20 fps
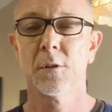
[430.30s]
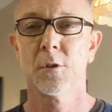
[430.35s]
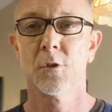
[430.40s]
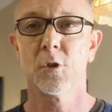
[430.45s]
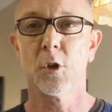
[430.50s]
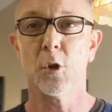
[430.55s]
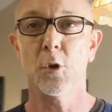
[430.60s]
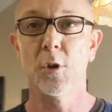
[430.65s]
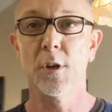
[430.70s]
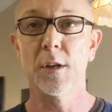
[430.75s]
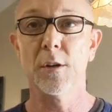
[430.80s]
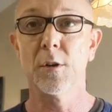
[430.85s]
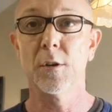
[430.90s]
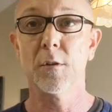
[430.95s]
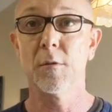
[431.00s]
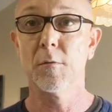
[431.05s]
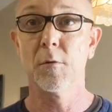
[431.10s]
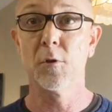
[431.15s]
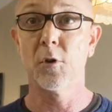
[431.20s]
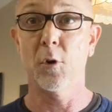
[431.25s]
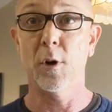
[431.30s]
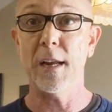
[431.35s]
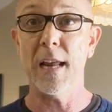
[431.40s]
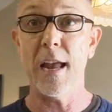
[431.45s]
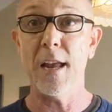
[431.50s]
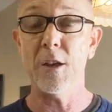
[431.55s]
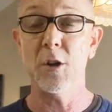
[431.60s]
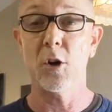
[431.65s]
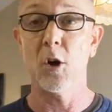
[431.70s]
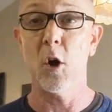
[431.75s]
So you can
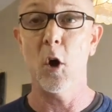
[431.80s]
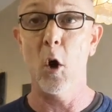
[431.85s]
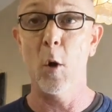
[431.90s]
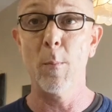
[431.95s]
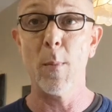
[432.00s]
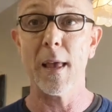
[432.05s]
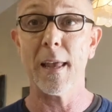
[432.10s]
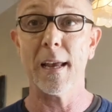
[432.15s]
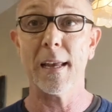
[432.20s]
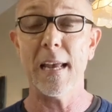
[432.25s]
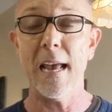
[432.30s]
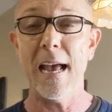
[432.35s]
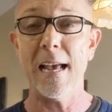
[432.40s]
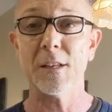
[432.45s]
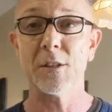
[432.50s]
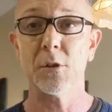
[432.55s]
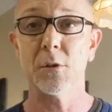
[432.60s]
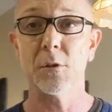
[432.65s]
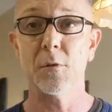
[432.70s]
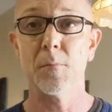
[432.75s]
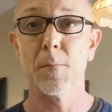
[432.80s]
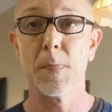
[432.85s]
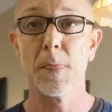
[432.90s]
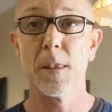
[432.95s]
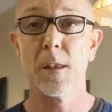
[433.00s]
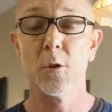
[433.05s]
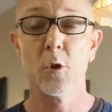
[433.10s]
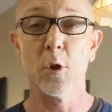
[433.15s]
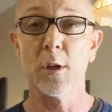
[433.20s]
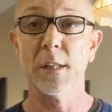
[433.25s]
create your home like a castle.
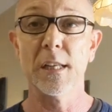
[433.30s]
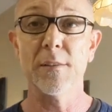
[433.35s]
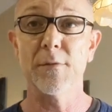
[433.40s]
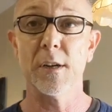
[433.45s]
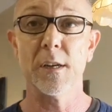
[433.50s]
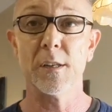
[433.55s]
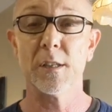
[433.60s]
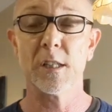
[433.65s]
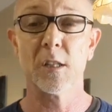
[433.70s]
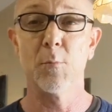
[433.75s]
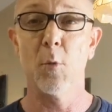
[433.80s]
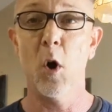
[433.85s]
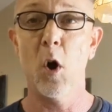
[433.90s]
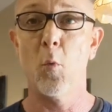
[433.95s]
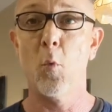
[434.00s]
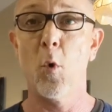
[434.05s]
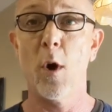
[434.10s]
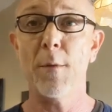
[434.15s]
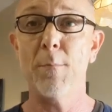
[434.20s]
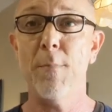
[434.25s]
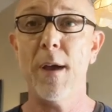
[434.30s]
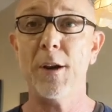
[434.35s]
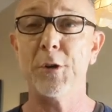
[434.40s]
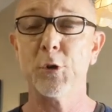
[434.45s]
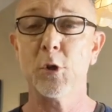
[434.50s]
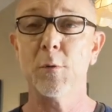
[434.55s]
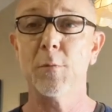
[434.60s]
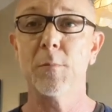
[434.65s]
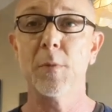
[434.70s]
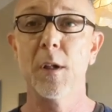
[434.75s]
You can live in a small one
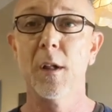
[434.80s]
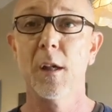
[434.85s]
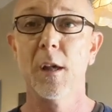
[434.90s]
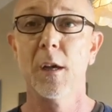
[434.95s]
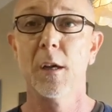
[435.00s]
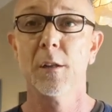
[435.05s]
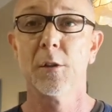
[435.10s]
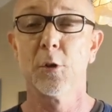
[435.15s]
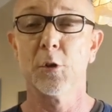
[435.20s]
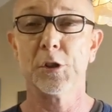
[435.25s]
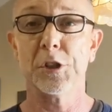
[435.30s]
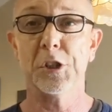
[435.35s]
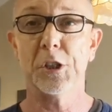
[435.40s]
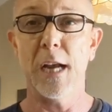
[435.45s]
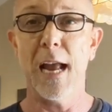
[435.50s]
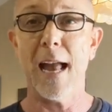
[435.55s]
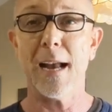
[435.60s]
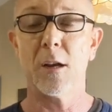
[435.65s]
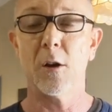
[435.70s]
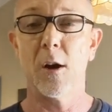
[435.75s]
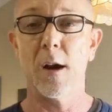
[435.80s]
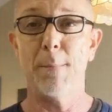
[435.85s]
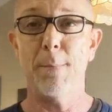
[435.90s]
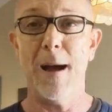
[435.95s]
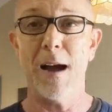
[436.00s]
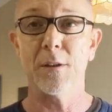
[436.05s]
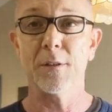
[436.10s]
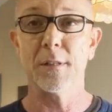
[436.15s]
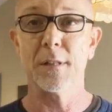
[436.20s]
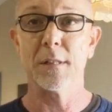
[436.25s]
bedroom little shack on a
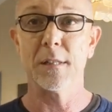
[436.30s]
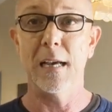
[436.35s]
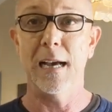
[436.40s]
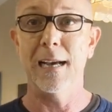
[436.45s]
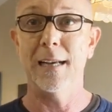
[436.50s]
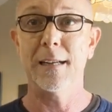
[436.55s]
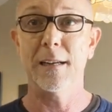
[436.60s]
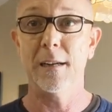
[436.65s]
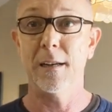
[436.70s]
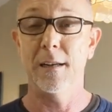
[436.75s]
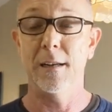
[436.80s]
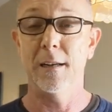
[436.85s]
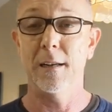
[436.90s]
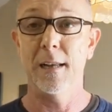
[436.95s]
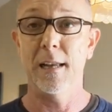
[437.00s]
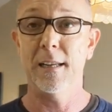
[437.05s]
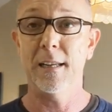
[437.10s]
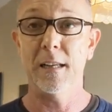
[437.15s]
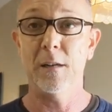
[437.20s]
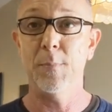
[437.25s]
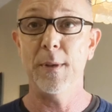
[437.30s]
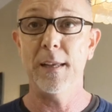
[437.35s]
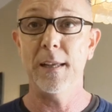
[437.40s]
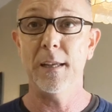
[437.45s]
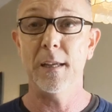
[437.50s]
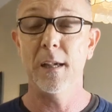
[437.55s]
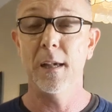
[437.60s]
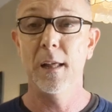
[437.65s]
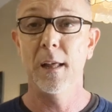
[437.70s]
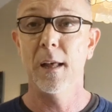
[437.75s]
mountainside, and it could
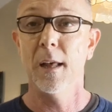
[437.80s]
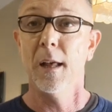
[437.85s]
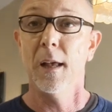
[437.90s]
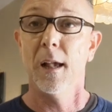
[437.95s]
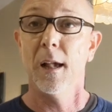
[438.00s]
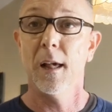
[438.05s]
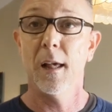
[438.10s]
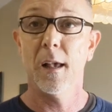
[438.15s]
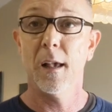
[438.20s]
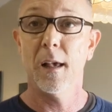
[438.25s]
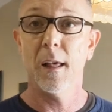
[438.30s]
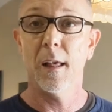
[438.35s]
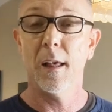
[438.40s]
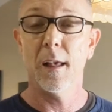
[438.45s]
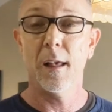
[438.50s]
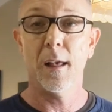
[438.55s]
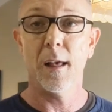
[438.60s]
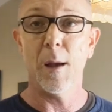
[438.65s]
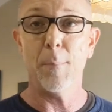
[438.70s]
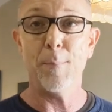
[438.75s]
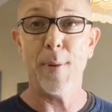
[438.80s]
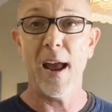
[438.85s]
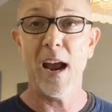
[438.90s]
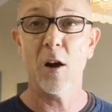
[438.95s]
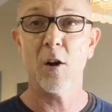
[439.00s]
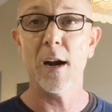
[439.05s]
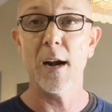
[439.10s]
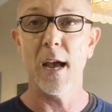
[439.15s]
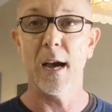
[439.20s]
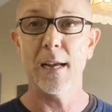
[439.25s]
be a
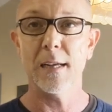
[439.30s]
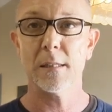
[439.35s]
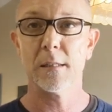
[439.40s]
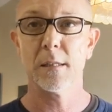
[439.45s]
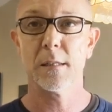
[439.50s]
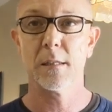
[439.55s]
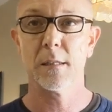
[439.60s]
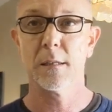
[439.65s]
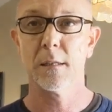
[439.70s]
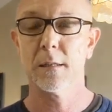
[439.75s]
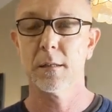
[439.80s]
paradise